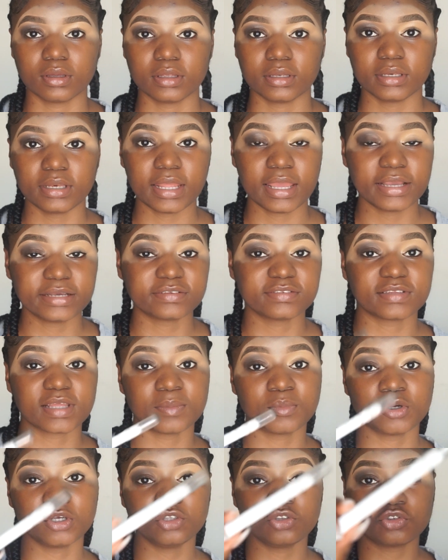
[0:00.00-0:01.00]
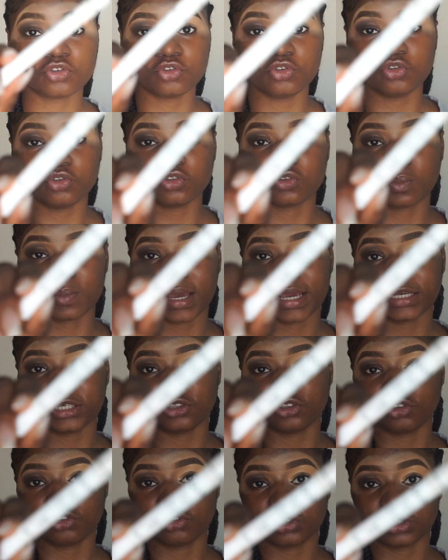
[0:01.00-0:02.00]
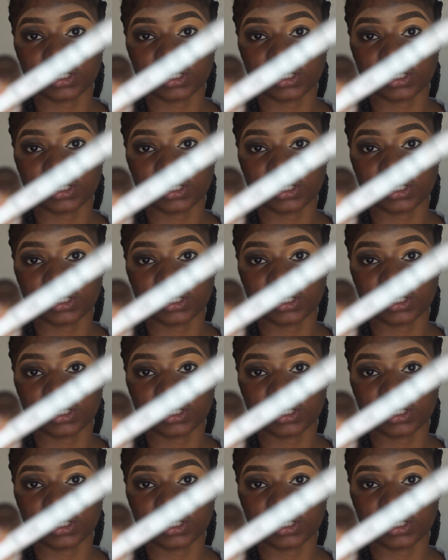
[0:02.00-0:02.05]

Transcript: Next, I'm going to use my